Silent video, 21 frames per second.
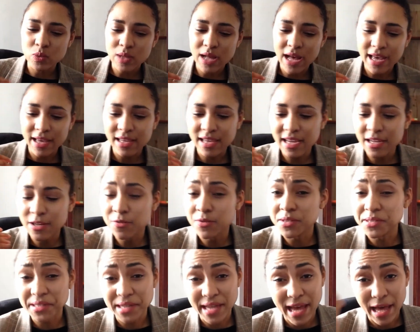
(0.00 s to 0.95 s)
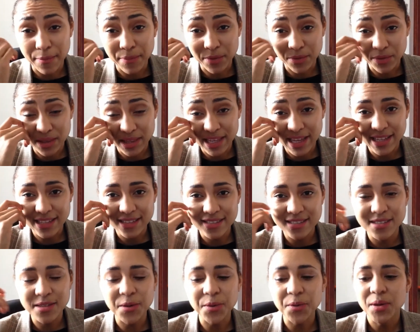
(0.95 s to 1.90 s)
I kind of was unhappy with that.
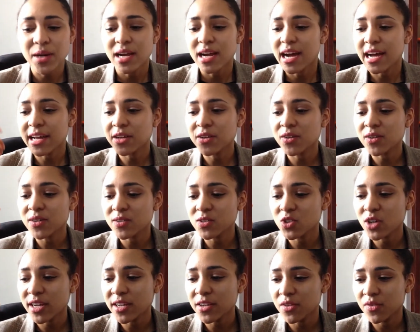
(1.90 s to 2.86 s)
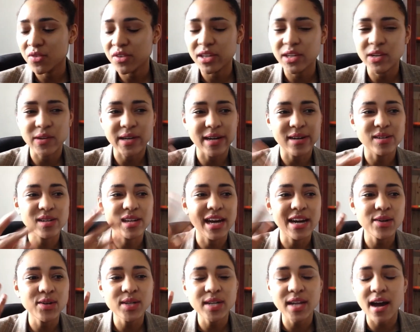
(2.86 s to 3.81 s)
So I tried to figure out
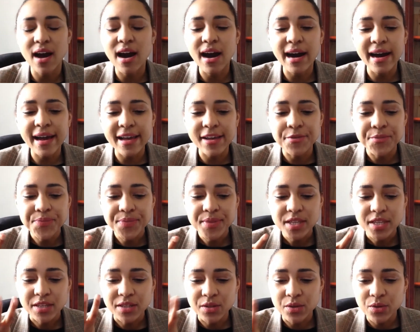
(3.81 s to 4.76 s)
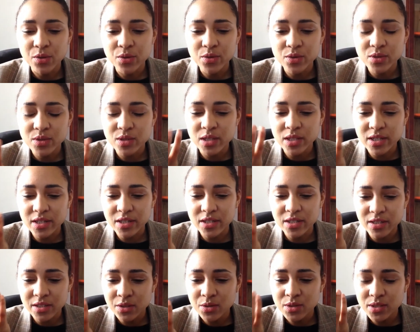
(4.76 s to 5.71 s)
how could I
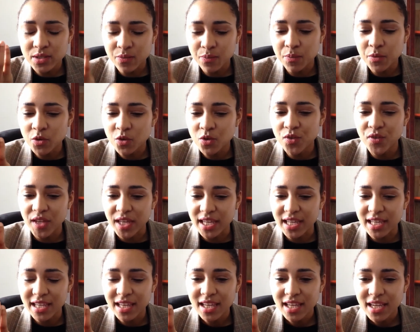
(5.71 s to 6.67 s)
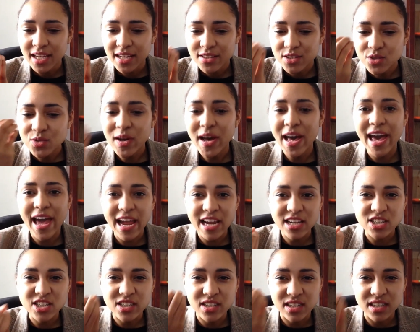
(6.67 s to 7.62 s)
use a movie to
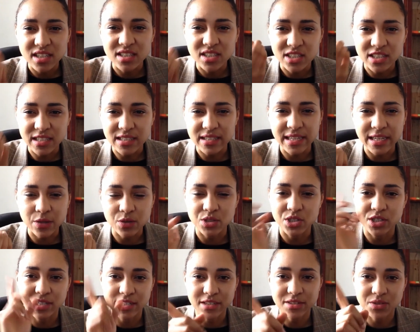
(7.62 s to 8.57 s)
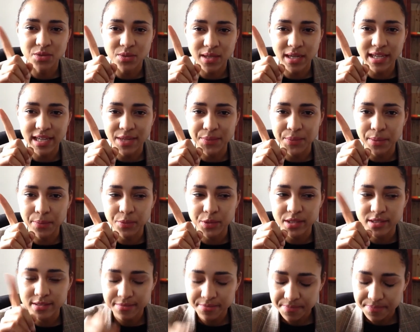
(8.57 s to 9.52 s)
actually learn a language, and here's what I came up with.